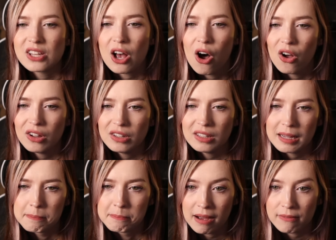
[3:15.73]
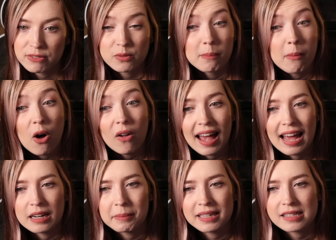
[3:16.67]
all buffs from all
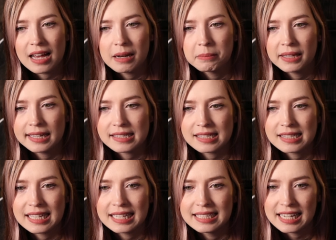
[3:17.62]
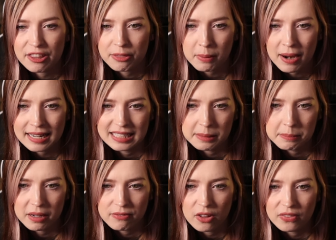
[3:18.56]
enemies and places the Deathbrand
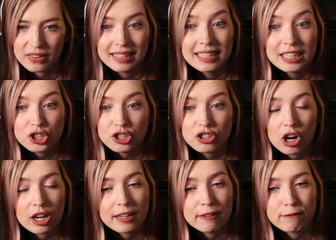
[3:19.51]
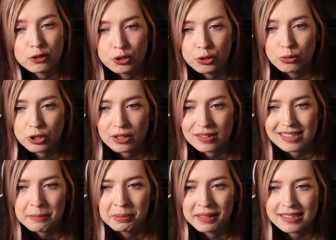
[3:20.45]
debuff on the initial target for 2 turns
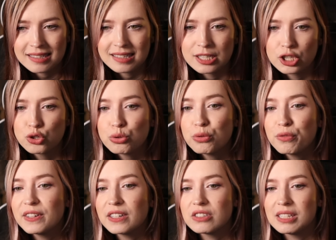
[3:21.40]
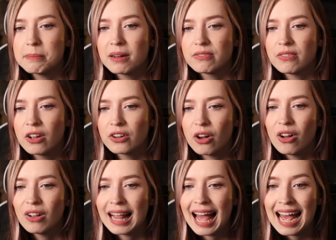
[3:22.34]
and places the True Fear debuff on
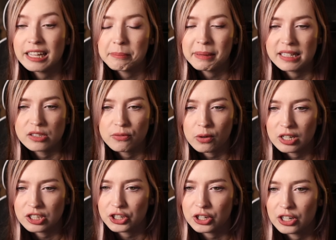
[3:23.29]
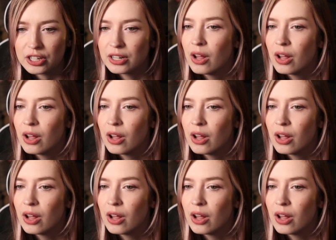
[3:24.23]
all enemies for a turn.